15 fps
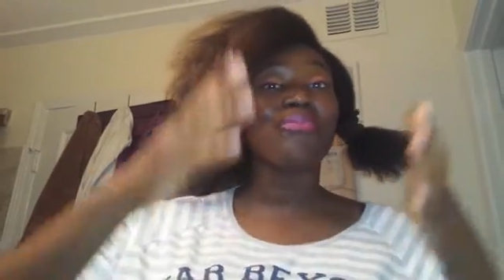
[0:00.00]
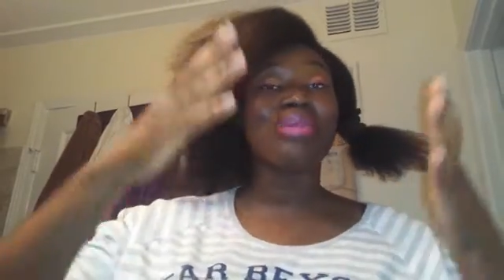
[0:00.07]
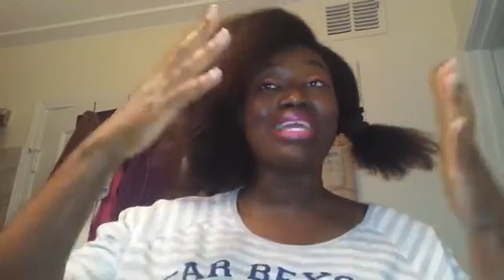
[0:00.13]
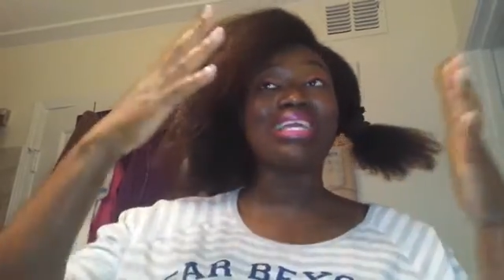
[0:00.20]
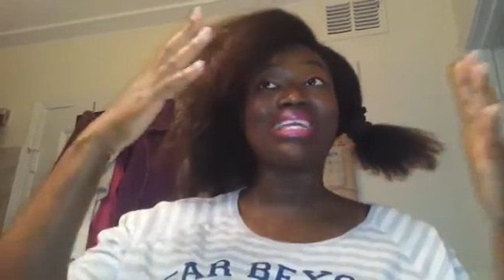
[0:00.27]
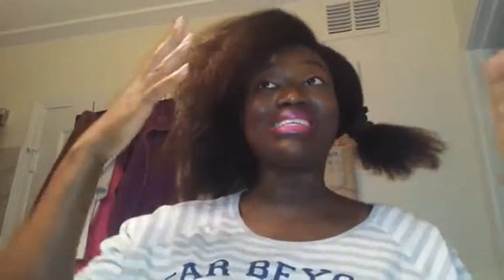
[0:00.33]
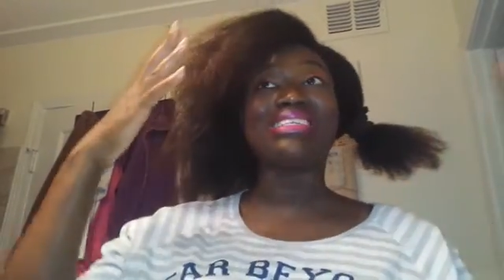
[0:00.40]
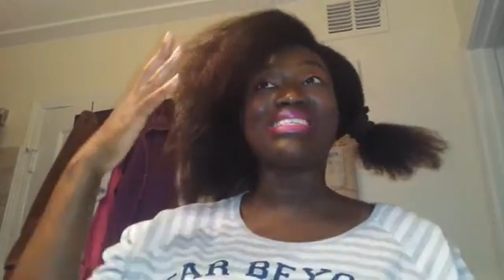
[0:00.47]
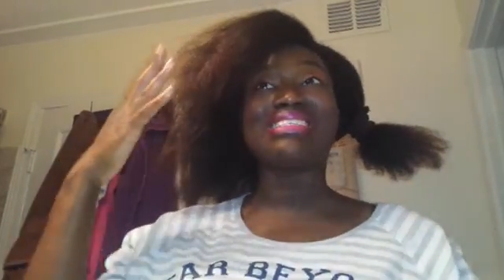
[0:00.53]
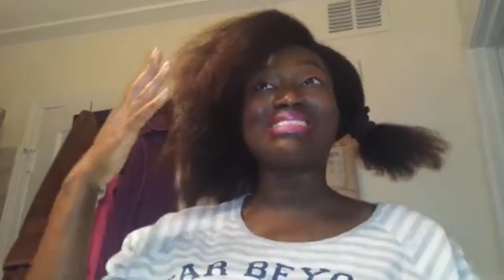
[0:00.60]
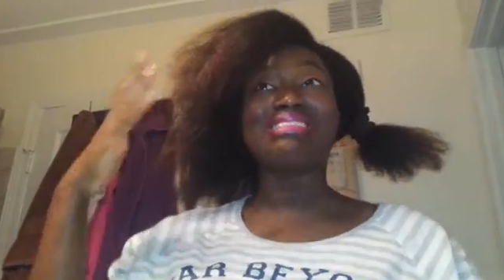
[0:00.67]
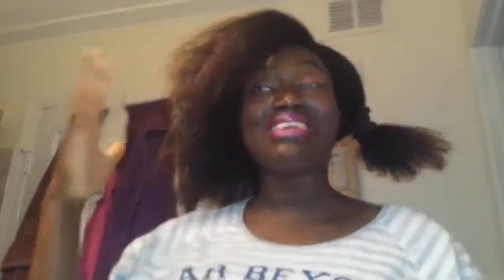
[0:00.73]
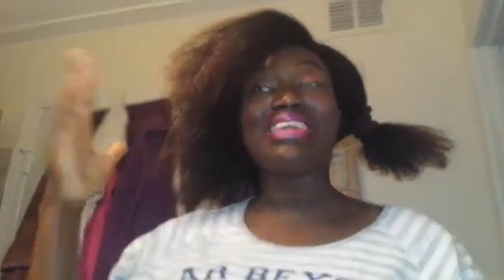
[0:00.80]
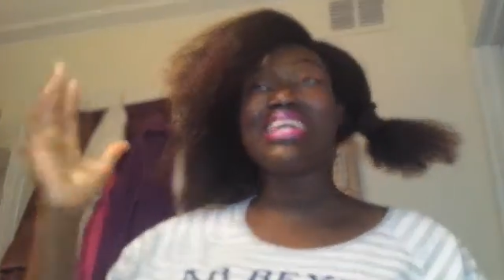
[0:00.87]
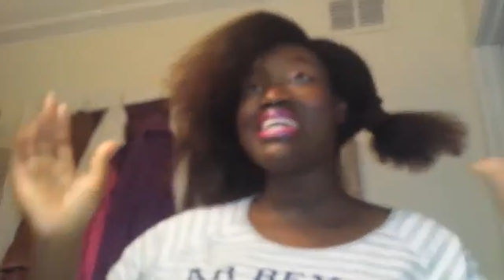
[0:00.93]
make it
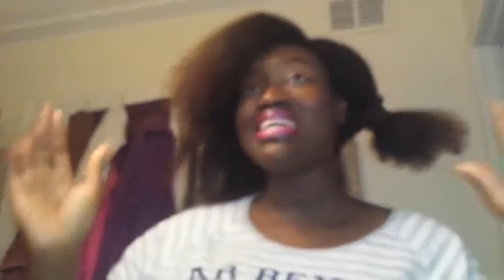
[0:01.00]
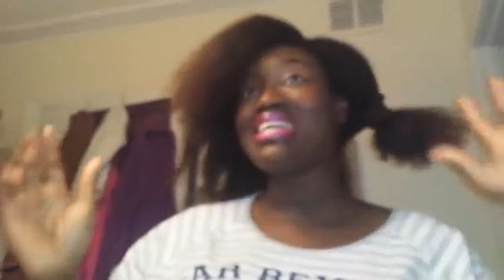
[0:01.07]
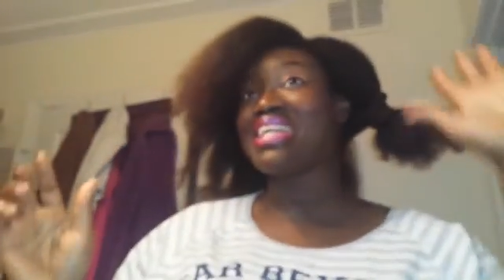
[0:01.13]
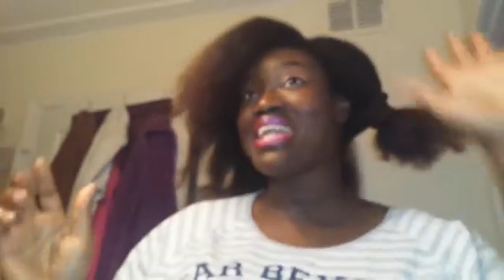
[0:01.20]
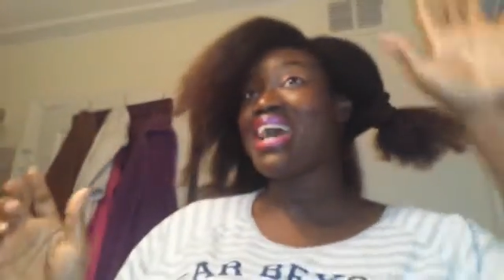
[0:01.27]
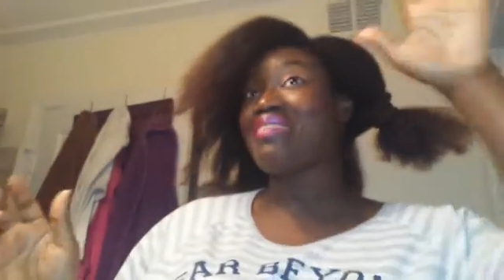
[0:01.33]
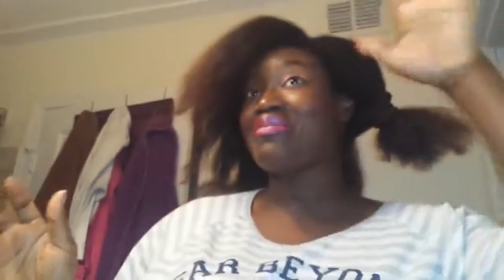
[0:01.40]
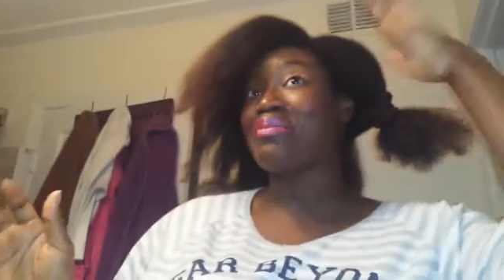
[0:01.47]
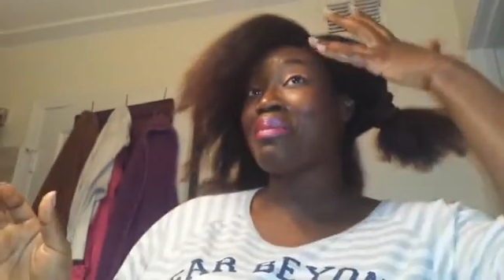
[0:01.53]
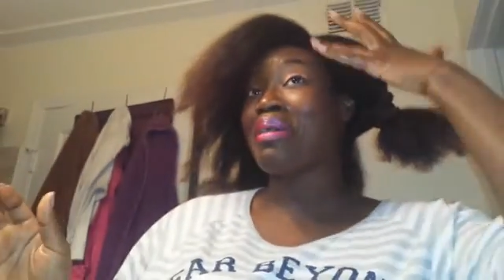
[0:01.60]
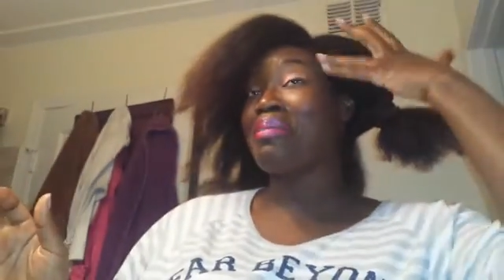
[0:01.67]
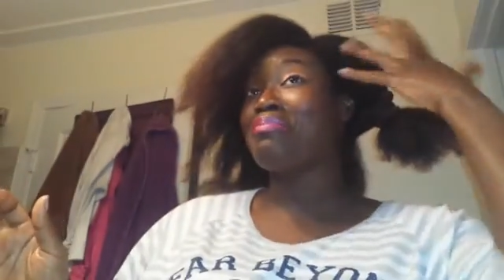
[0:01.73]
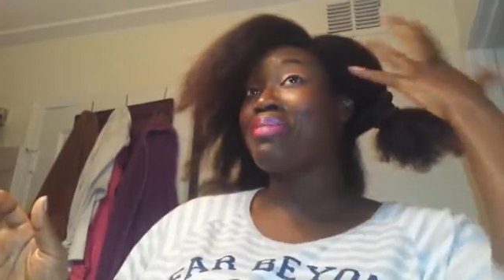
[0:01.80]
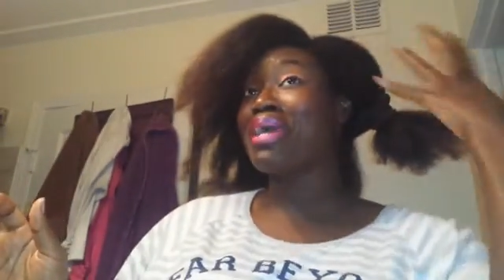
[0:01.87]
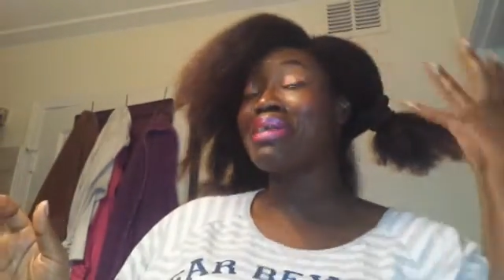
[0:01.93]
sleek and having
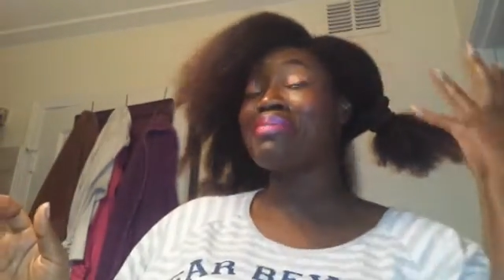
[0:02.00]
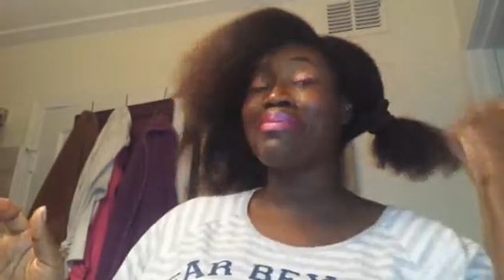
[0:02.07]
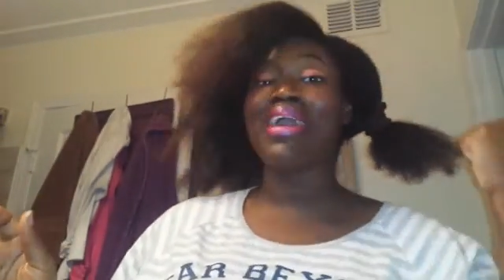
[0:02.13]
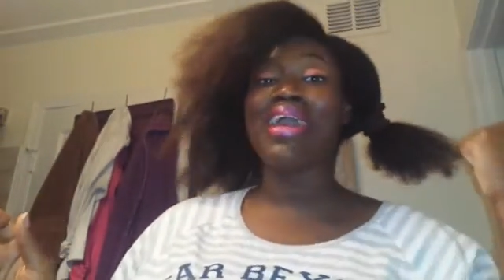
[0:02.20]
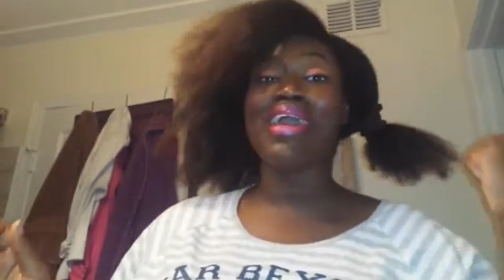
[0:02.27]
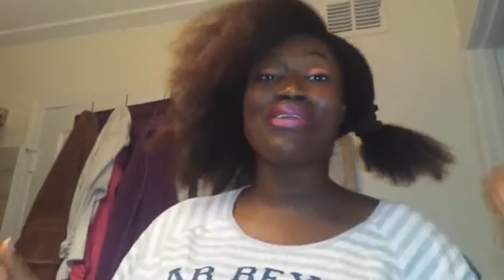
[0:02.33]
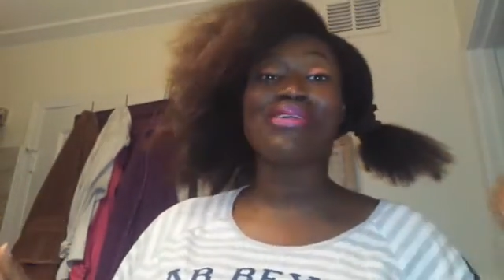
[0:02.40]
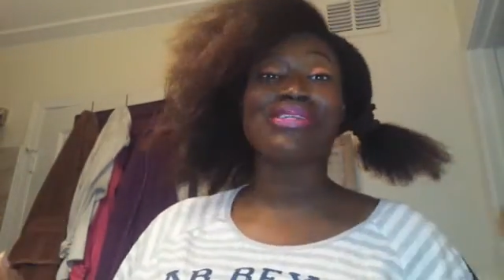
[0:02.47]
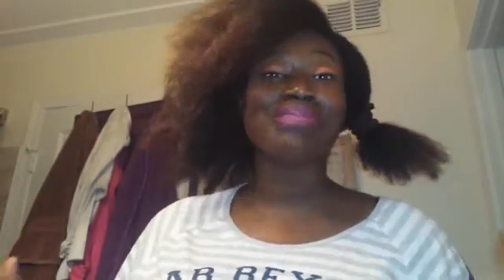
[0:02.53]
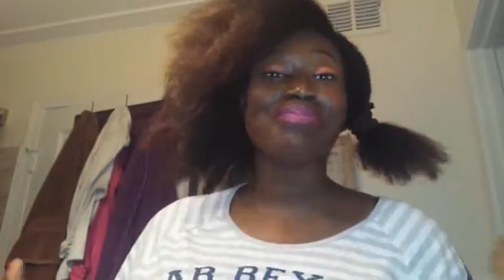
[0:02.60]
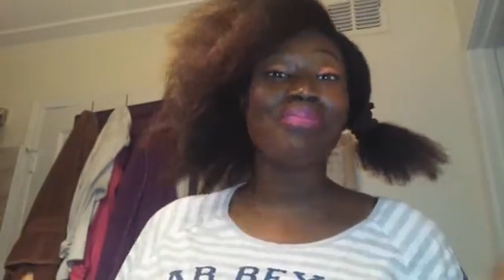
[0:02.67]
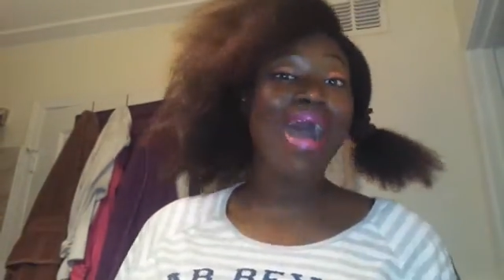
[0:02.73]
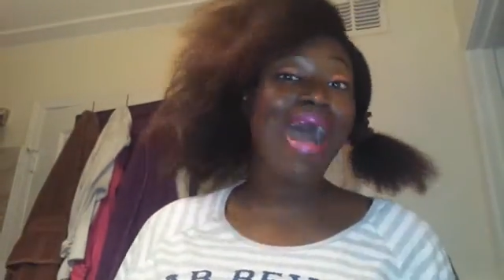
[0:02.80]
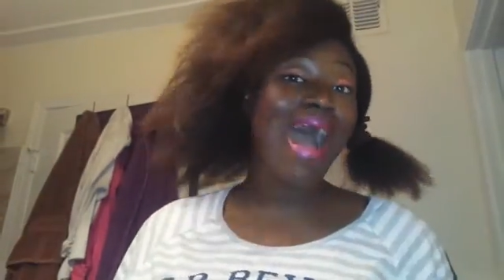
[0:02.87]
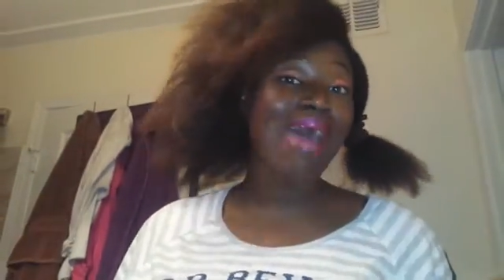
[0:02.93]
my baby hairs
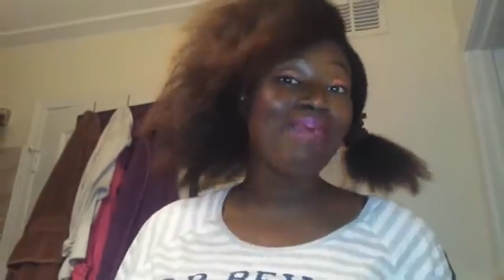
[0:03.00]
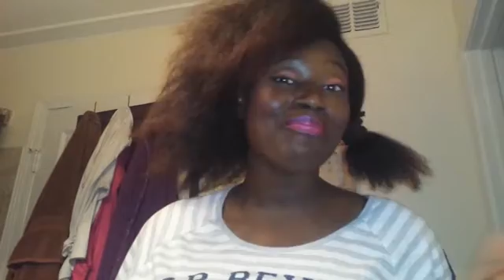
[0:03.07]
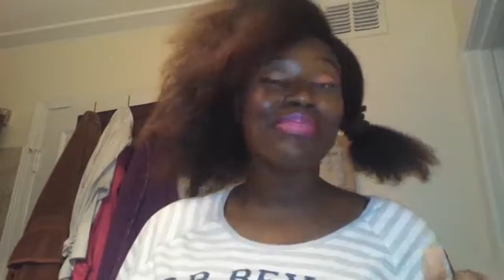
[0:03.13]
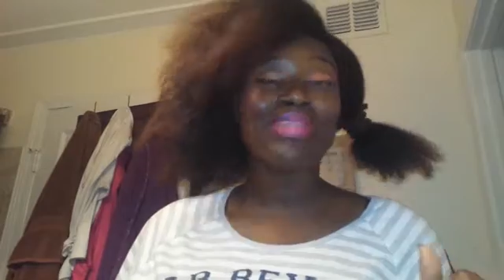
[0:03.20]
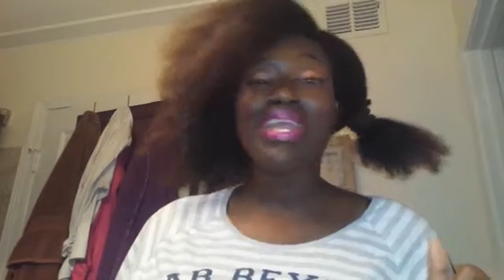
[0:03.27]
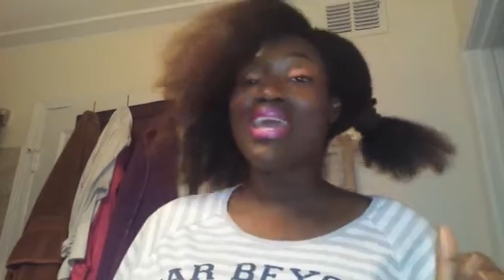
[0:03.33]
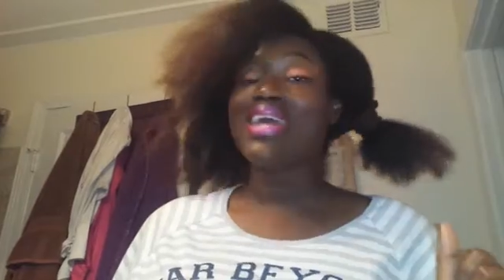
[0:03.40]
pop.